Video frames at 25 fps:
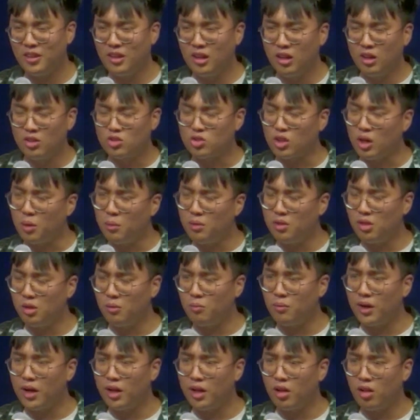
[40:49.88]
So I want to
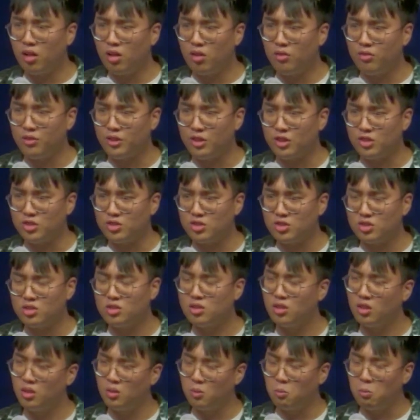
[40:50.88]
invite all of us.
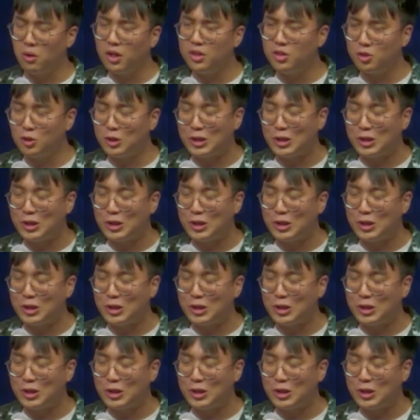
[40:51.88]
What do